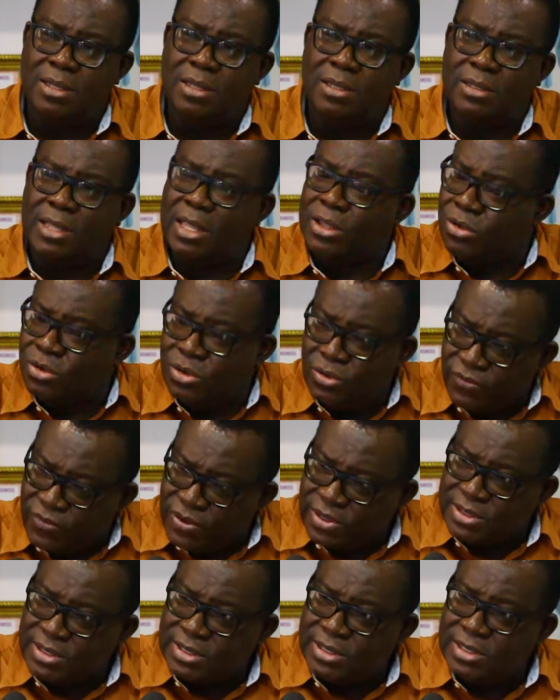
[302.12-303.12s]
the
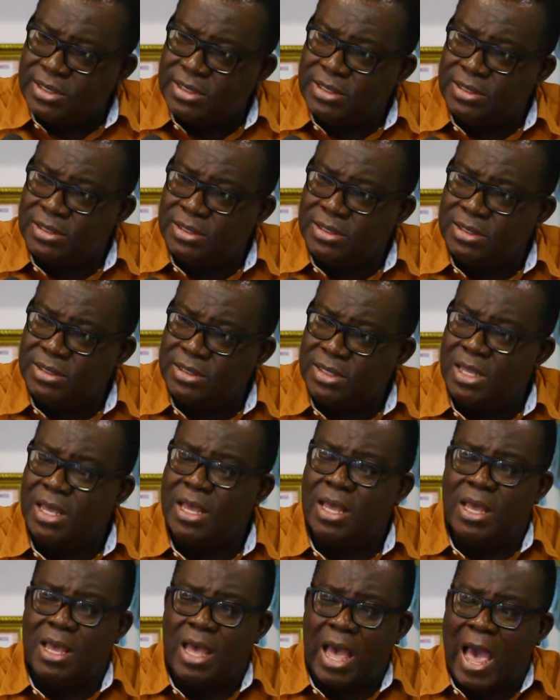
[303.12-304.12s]
universities
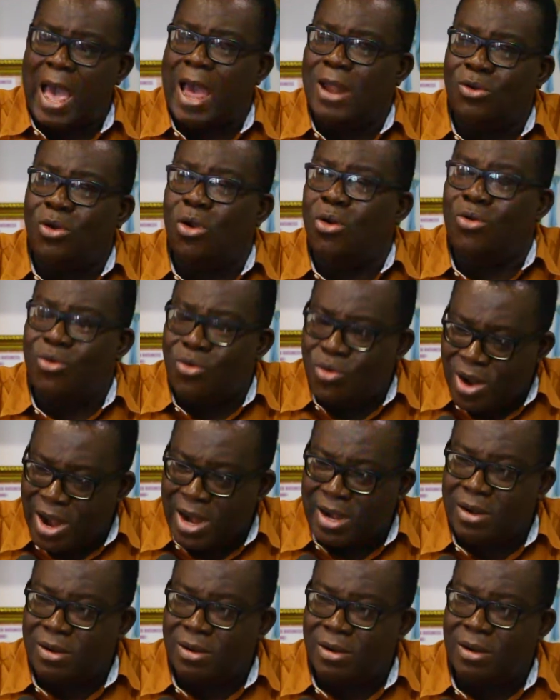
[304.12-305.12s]
are not
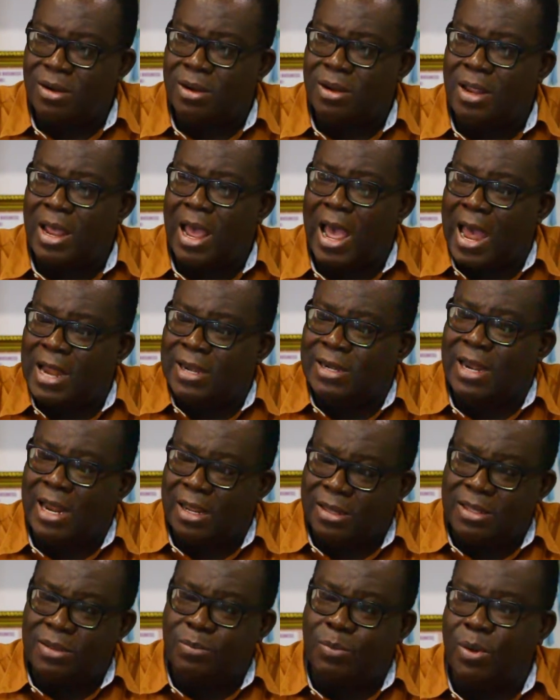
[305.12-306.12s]
run
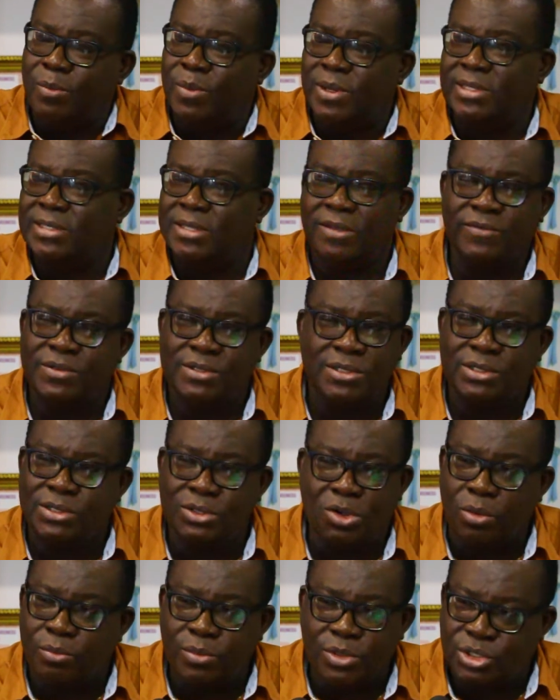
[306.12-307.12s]
under the Public Services
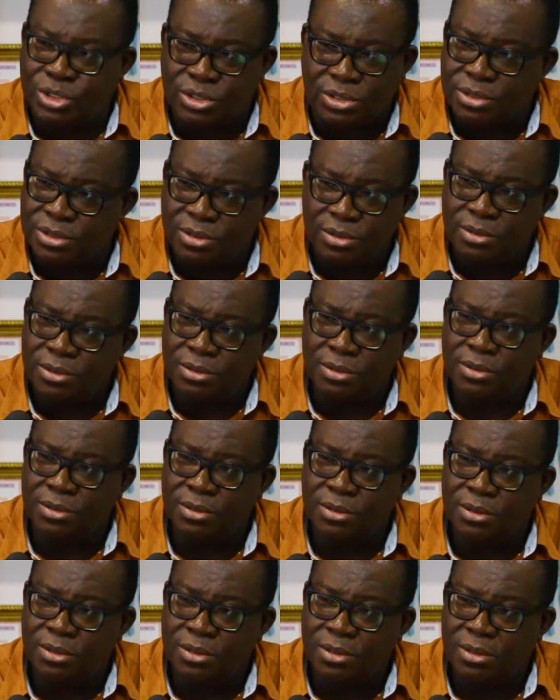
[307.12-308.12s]
Commission,
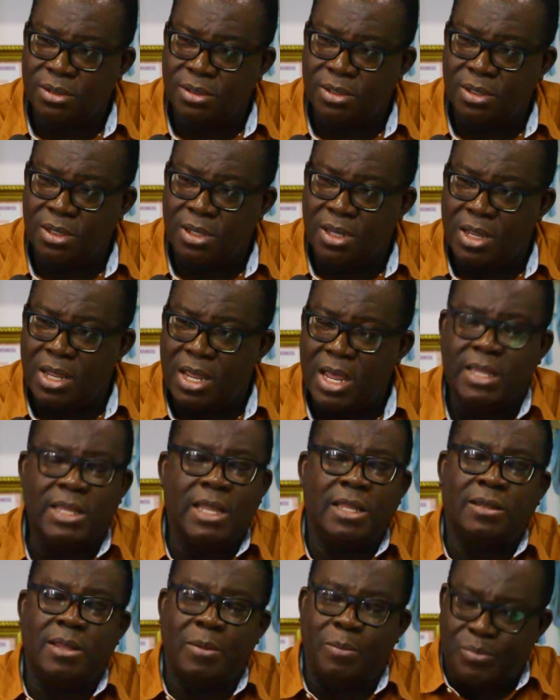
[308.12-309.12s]
and
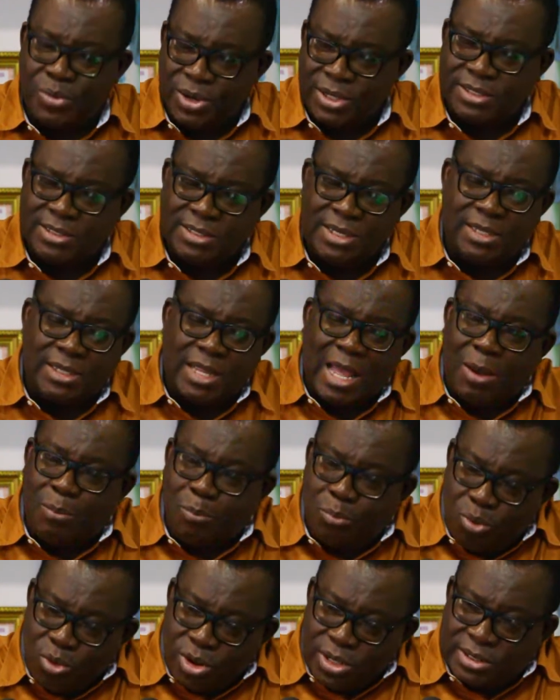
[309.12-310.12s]
that the president
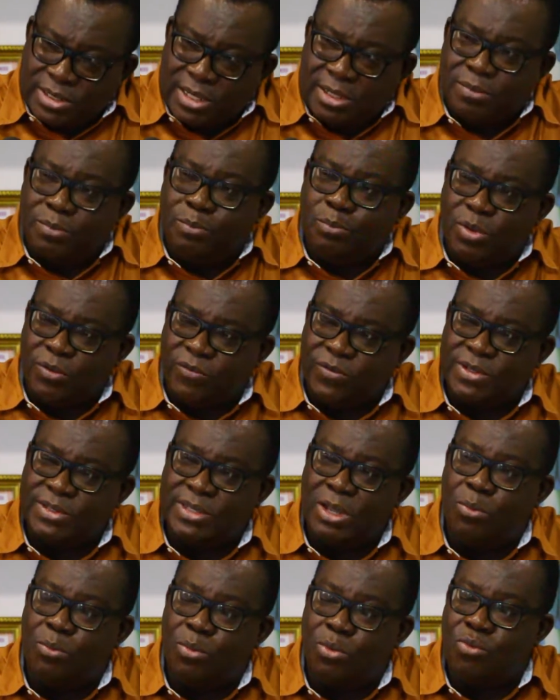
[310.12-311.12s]
appointed
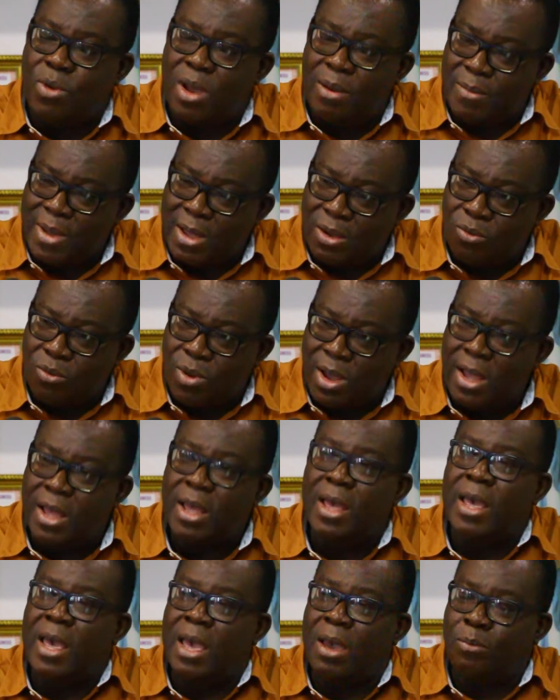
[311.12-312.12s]
Professor Opoku-Amankwah,
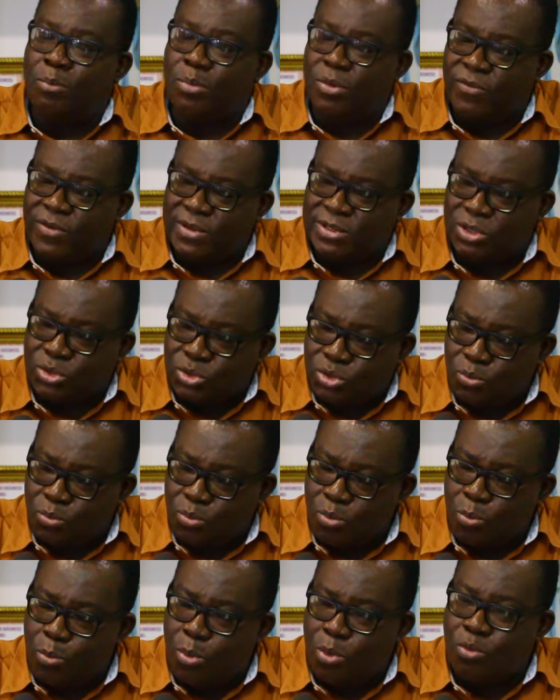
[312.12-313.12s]
and Professor
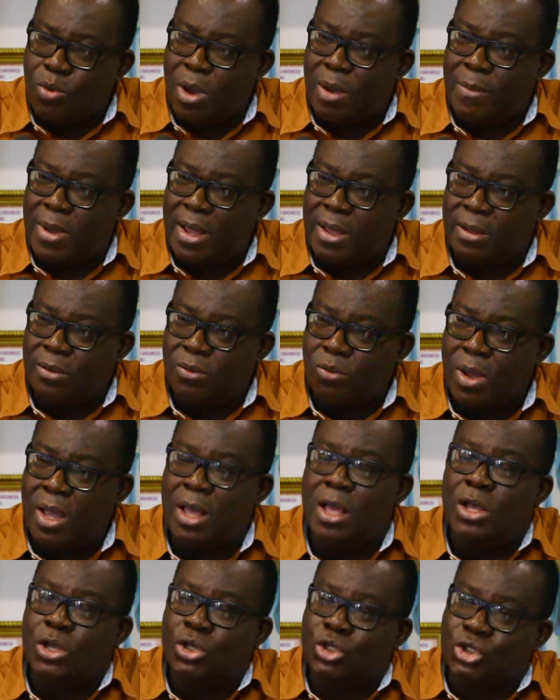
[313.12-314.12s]
Opoku-Amankwah
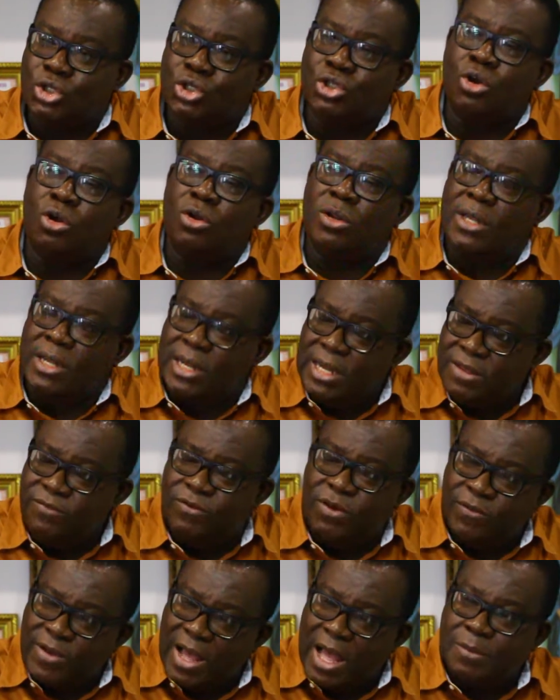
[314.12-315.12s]
sought leave
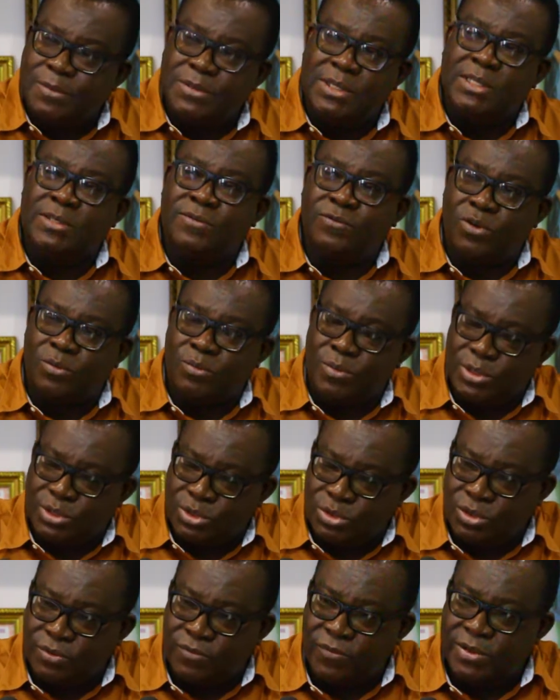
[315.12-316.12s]
of absence from
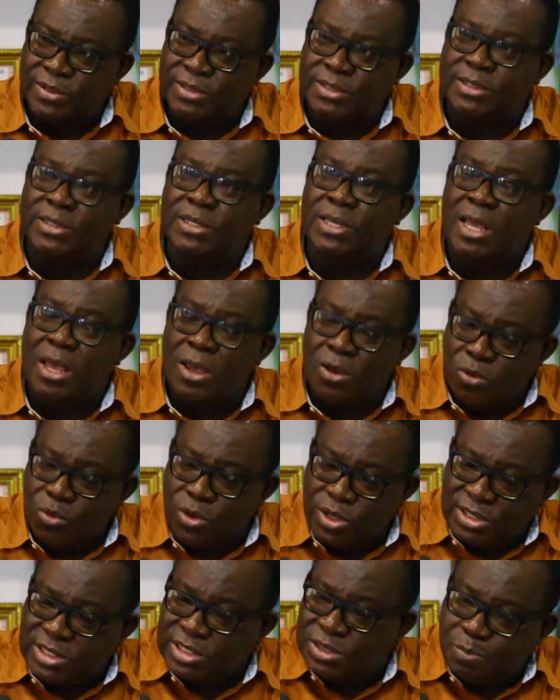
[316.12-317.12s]
his university,
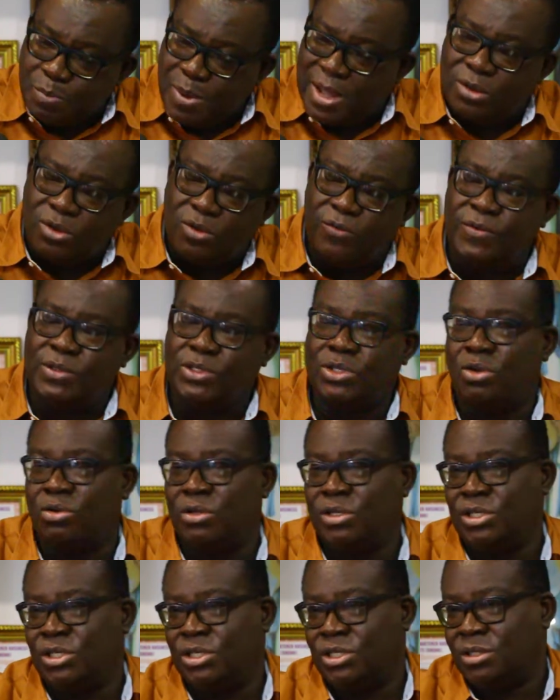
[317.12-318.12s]
which is part of his
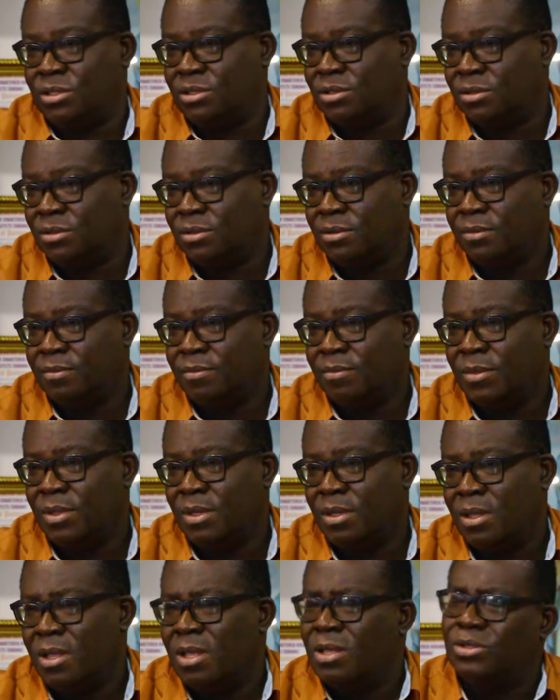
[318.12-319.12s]
condition.
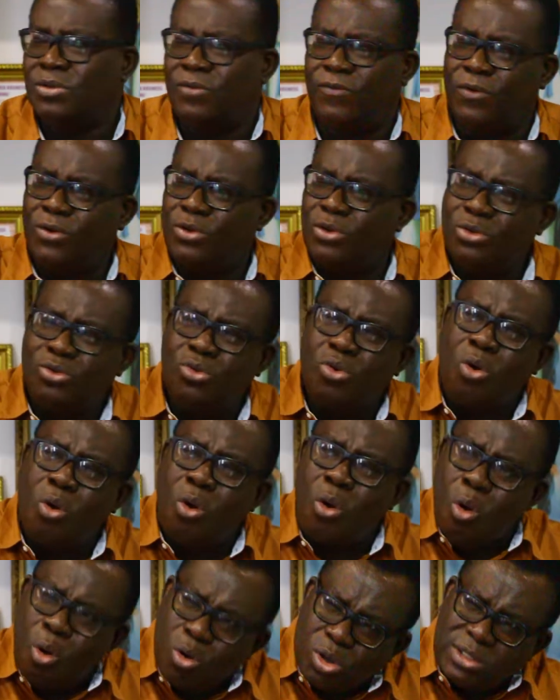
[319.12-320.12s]
So for you to
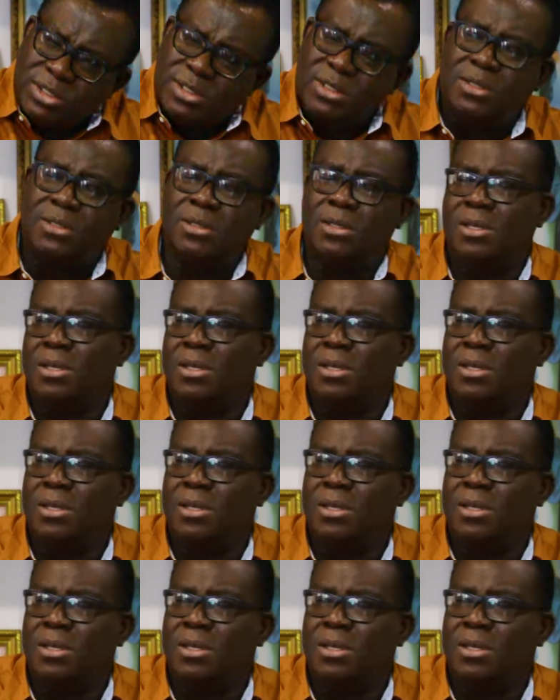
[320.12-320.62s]
quote